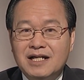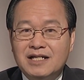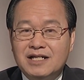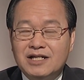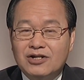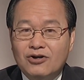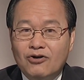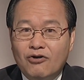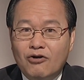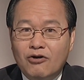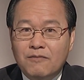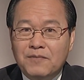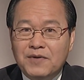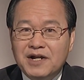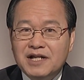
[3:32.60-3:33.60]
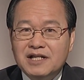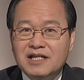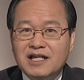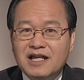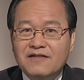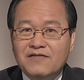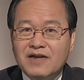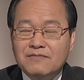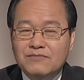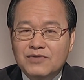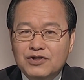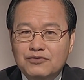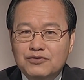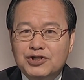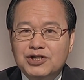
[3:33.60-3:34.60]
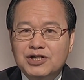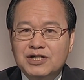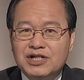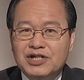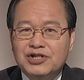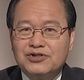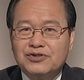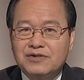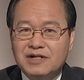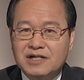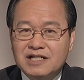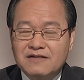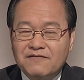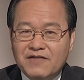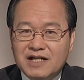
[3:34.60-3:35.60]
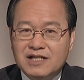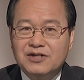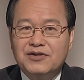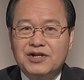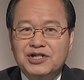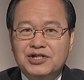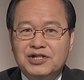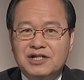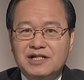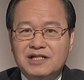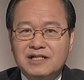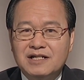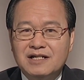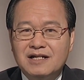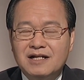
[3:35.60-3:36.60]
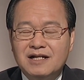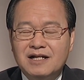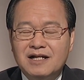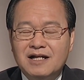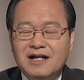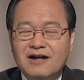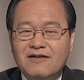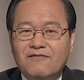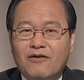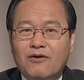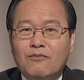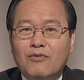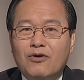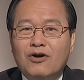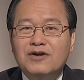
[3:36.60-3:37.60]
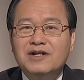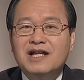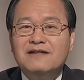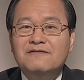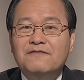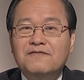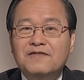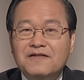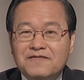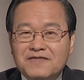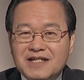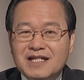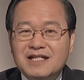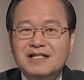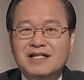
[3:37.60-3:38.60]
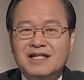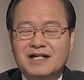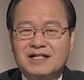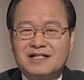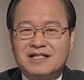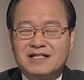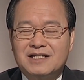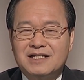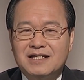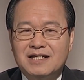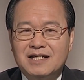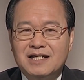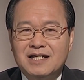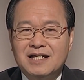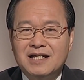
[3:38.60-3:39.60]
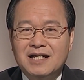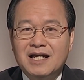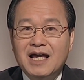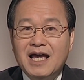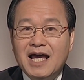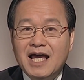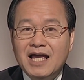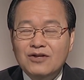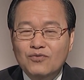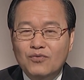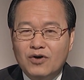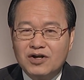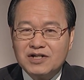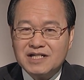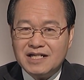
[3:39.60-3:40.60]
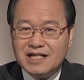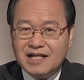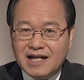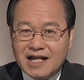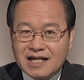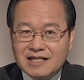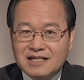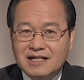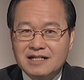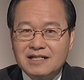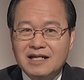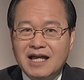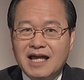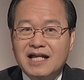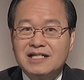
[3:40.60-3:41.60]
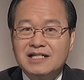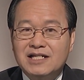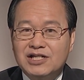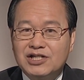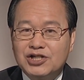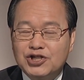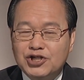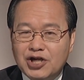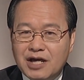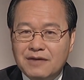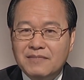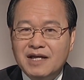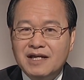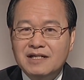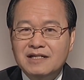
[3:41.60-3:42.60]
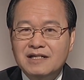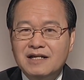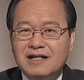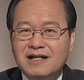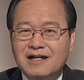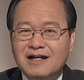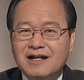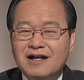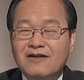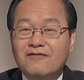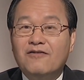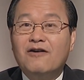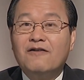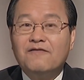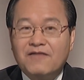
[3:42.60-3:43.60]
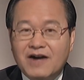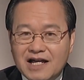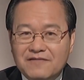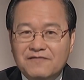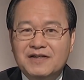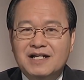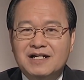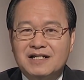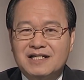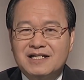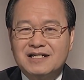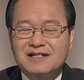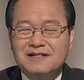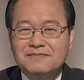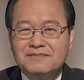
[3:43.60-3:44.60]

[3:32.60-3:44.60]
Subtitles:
the Cooperative and Mutual Insurance Federation, for more than 15 years, and was elected as its chairman for 5 years.